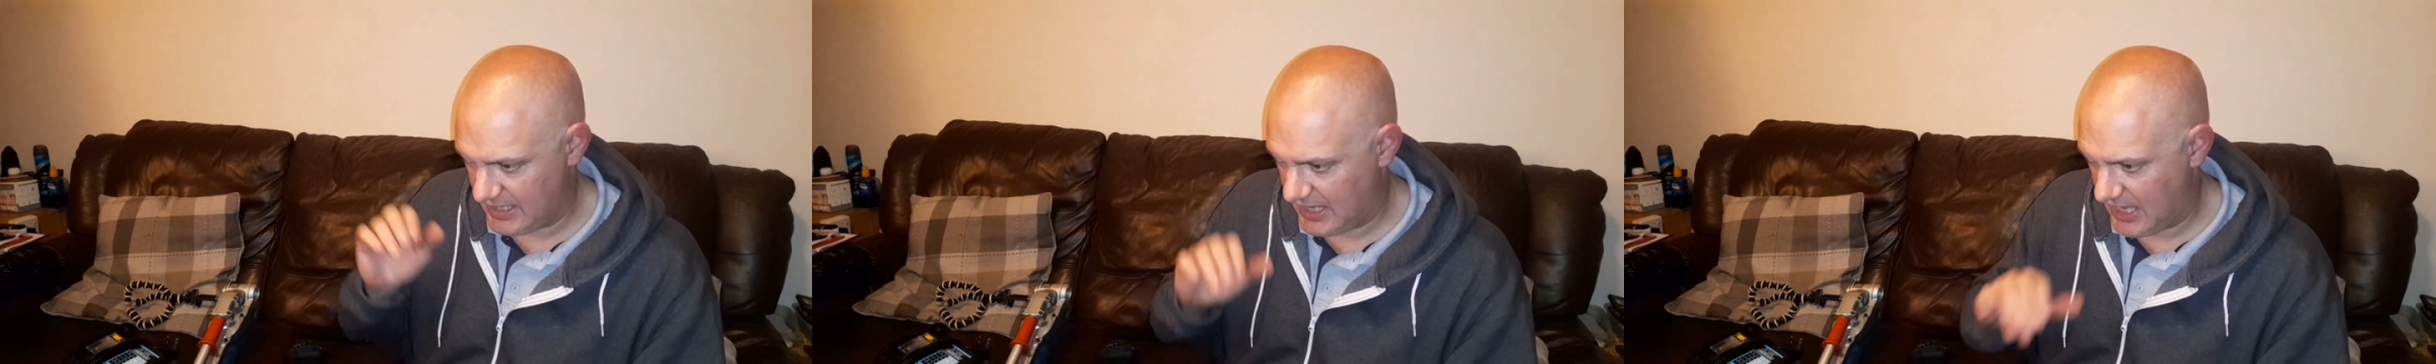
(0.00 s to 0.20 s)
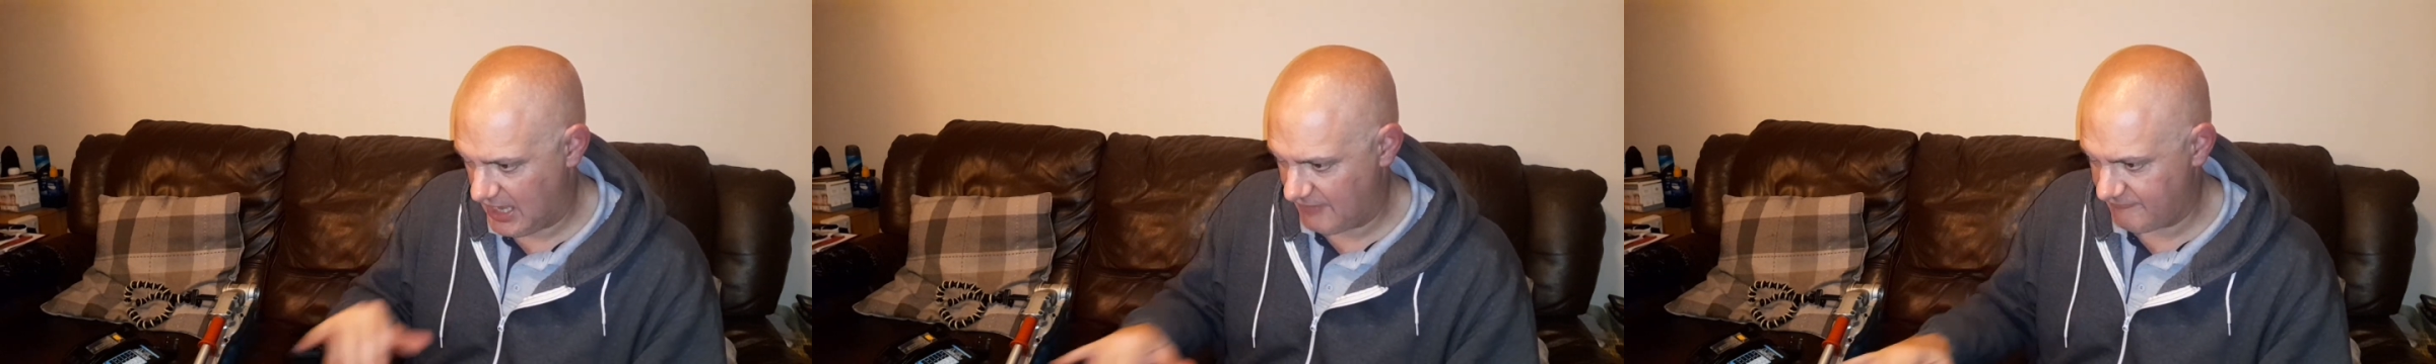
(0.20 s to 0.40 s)

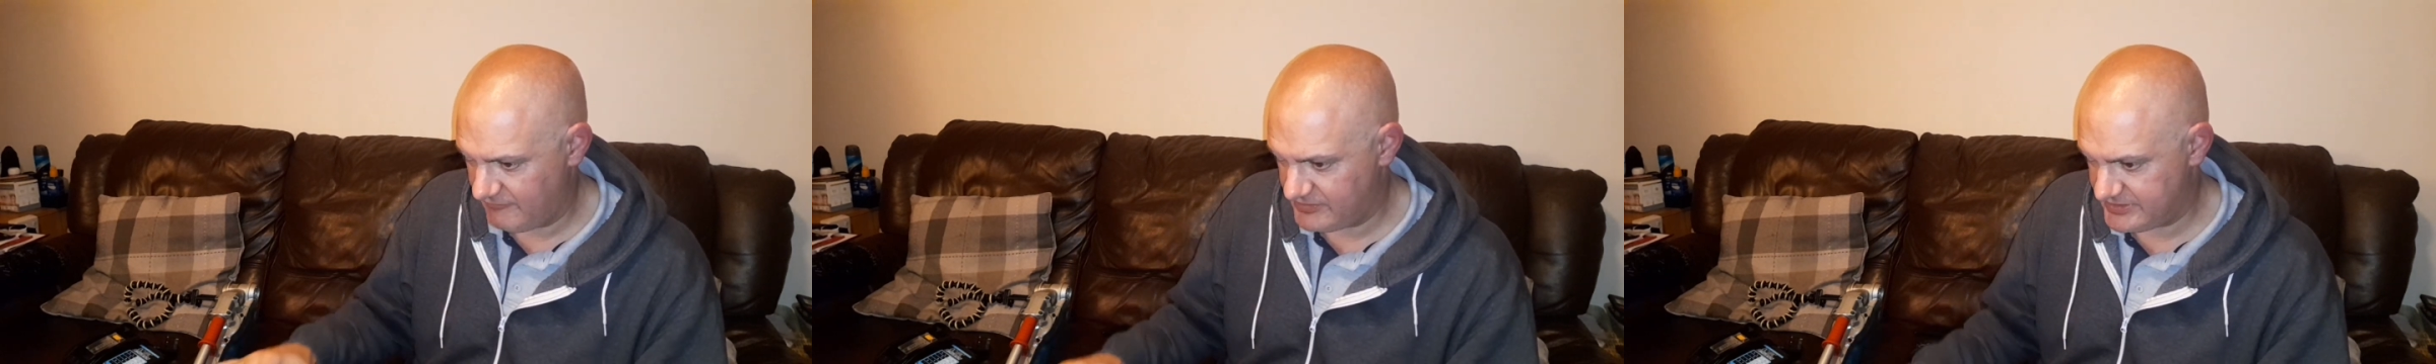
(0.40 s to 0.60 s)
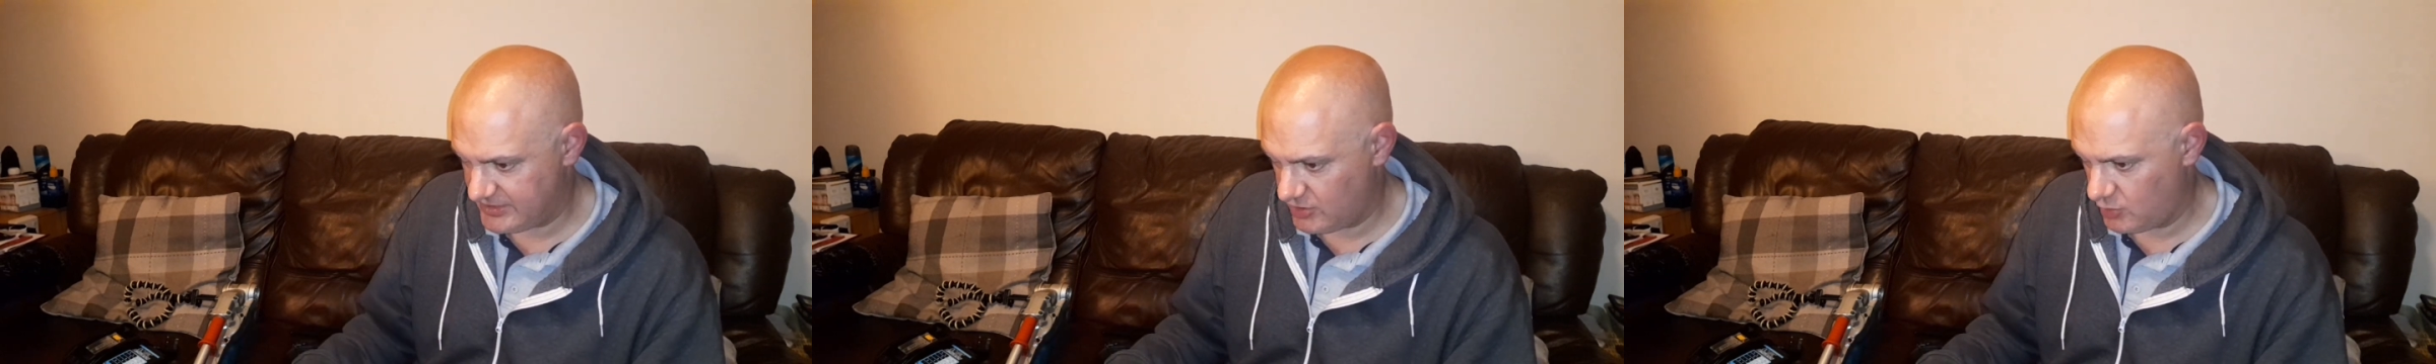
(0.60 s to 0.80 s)
every
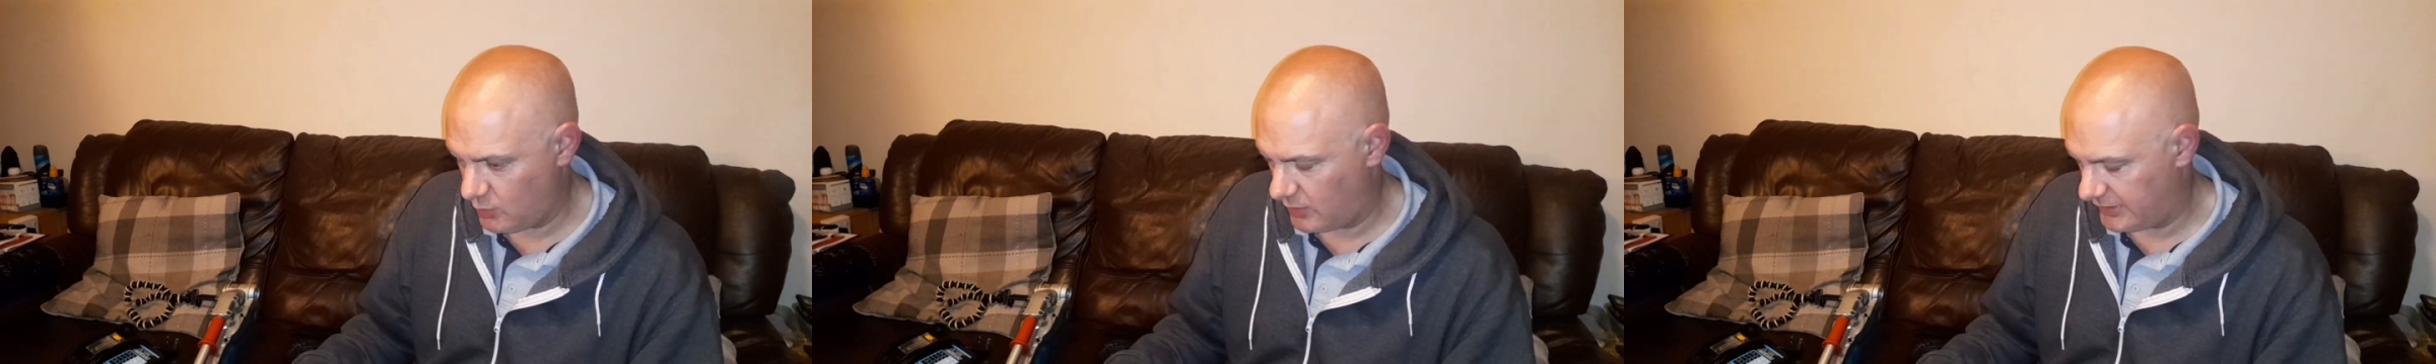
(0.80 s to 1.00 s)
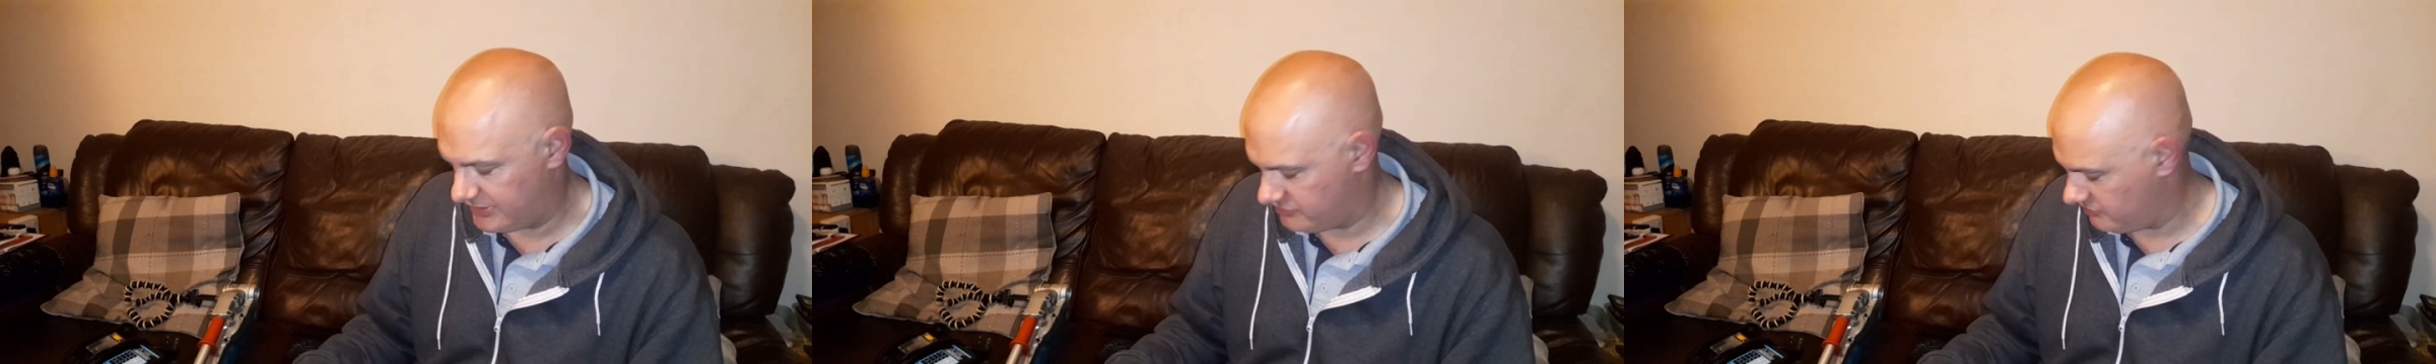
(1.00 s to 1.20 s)
single
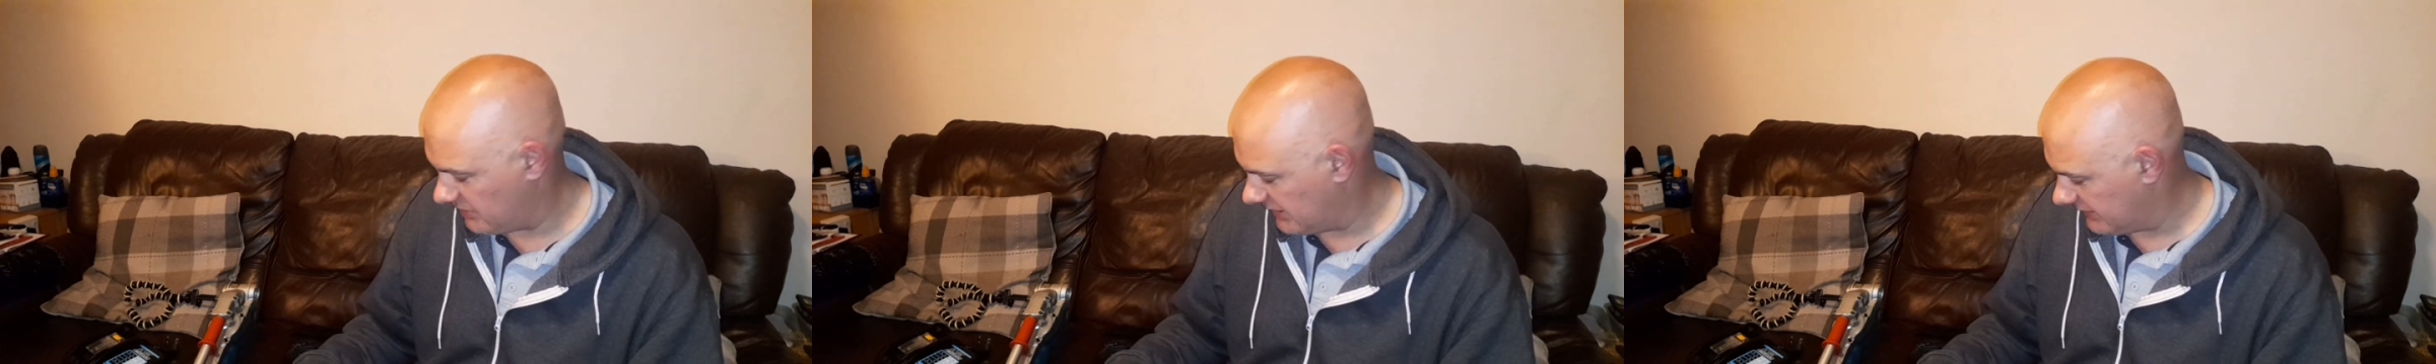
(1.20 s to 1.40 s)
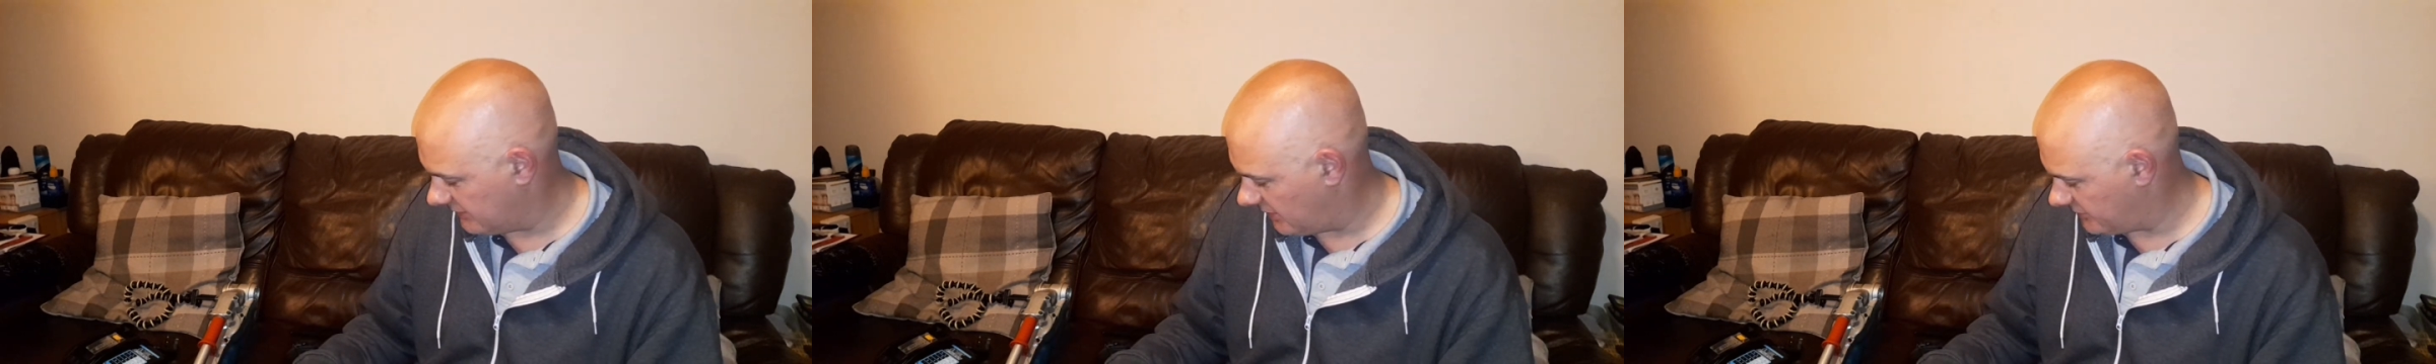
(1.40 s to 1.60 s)
one is really
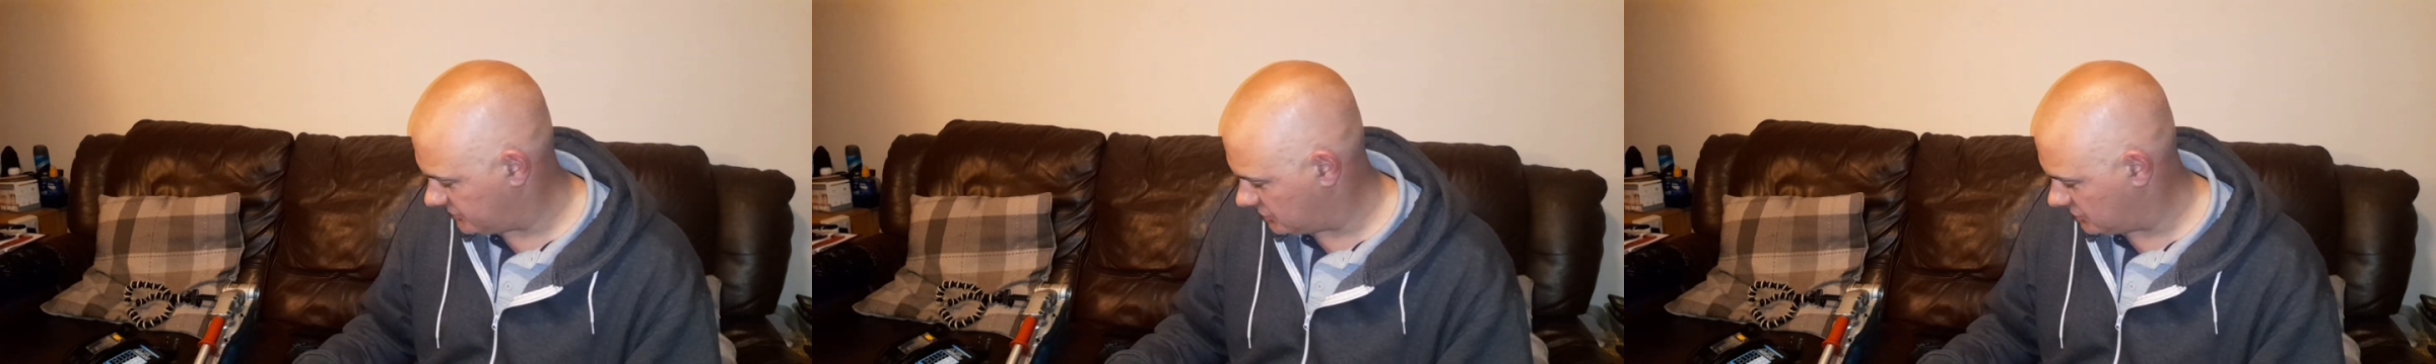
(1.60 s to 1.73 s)
nice and